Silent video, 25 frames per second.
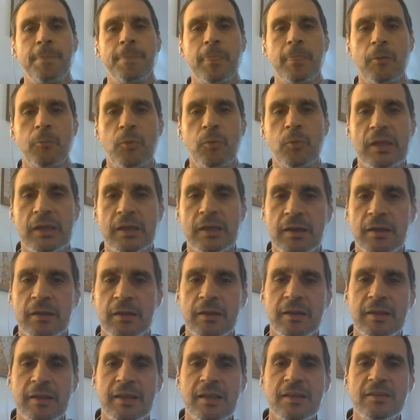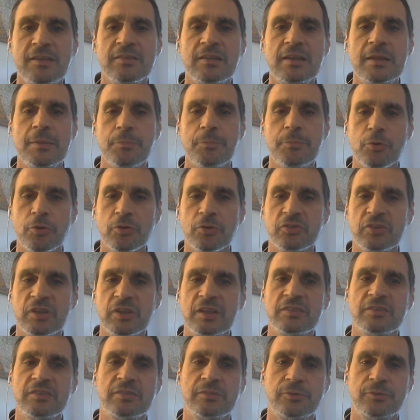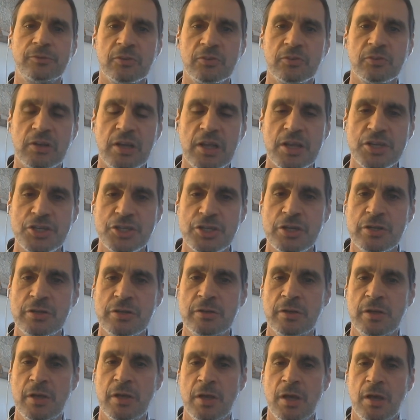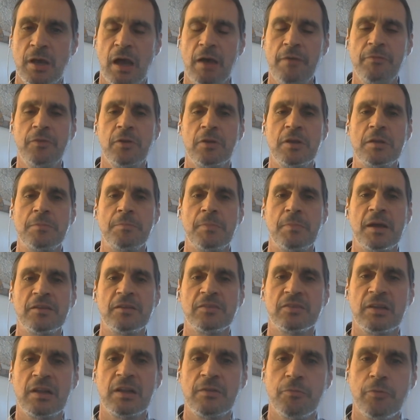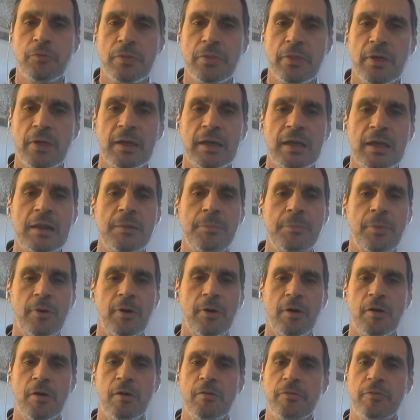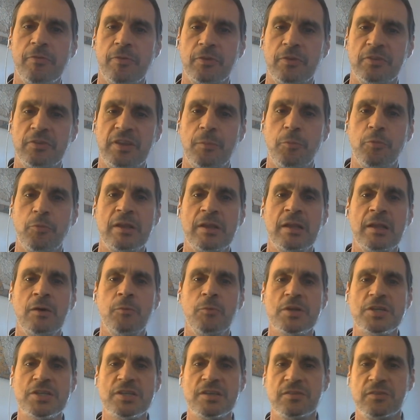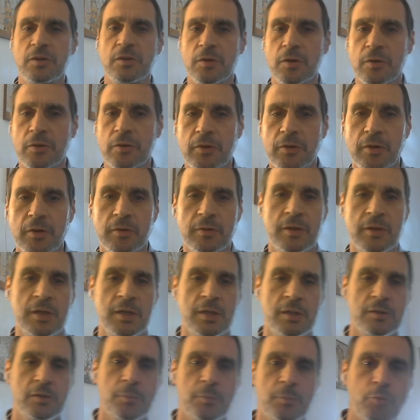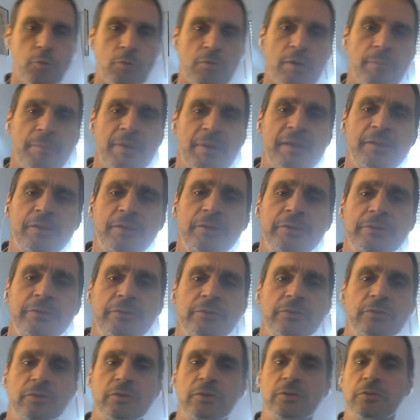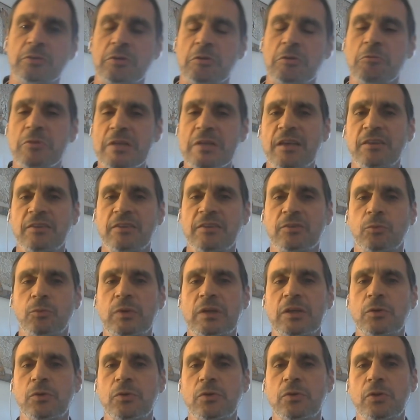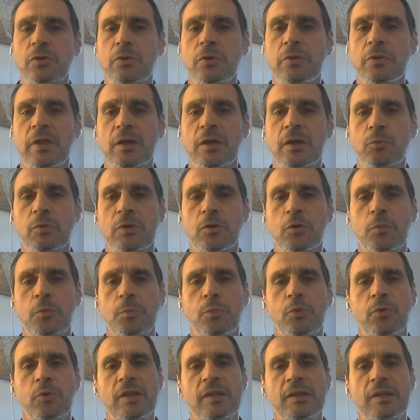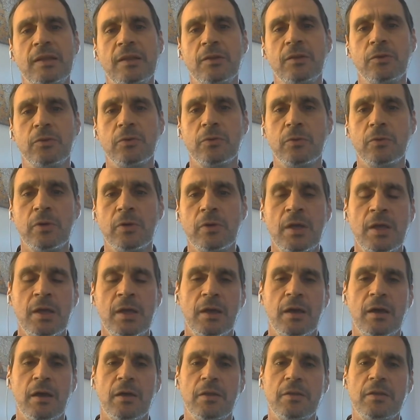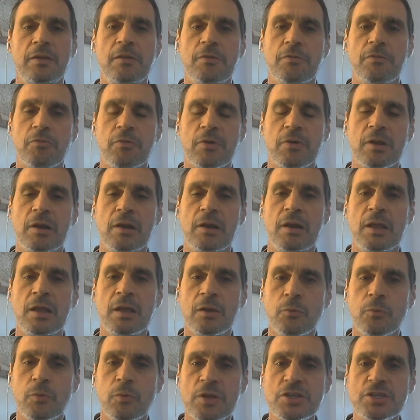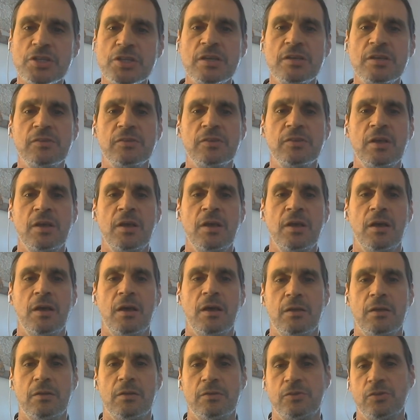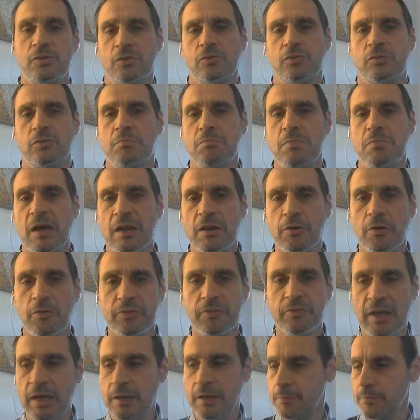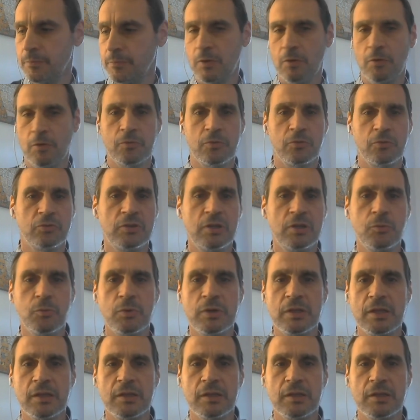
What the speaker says: We can easily process translation. I've done it myself with the help of Sabrina, which is the programmer. So yes, we could do that. We could put it into different languages, just a matter of time. Obviously, we